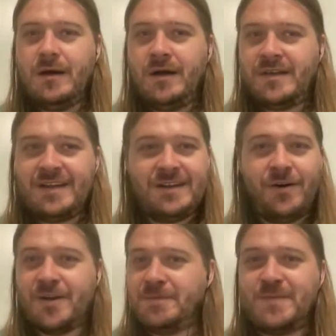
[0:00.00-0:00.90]
Again, it
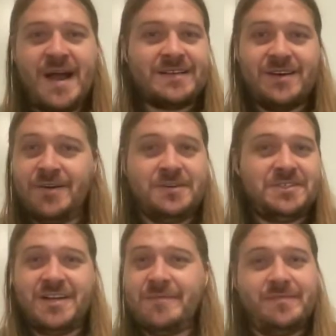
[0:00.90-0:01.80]
all comes back to
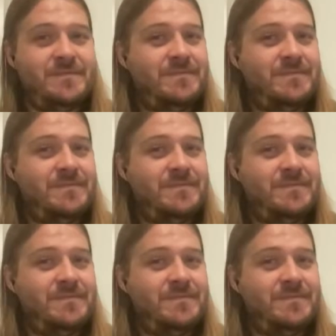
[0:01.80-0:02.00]
ownership,